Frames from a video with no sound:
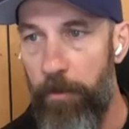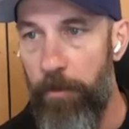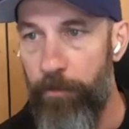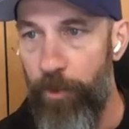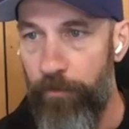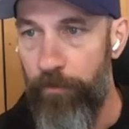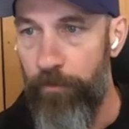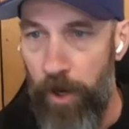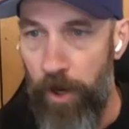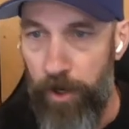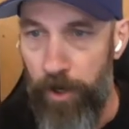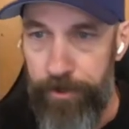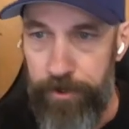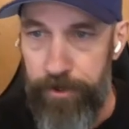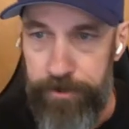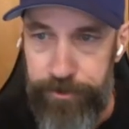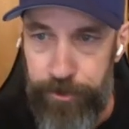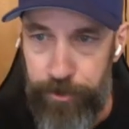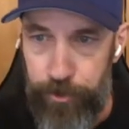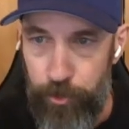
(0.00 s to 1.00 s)
move on
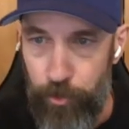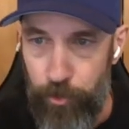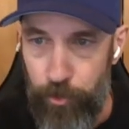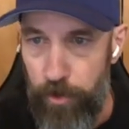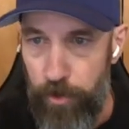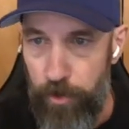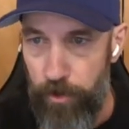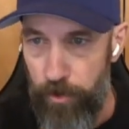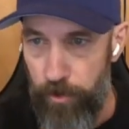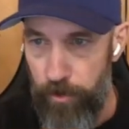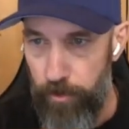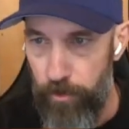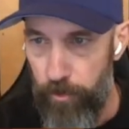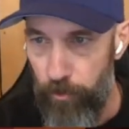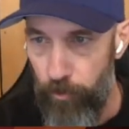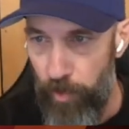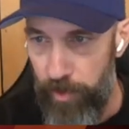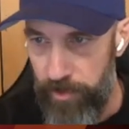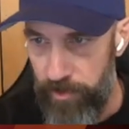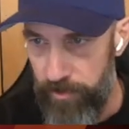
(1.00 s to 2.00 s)
to
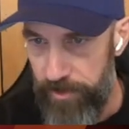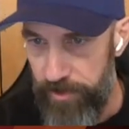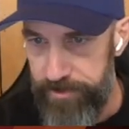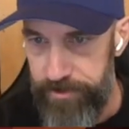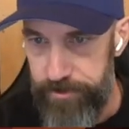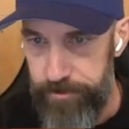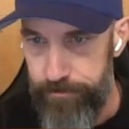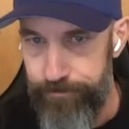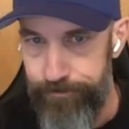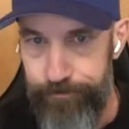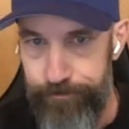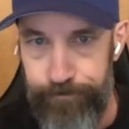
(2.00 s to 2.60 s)
regulation.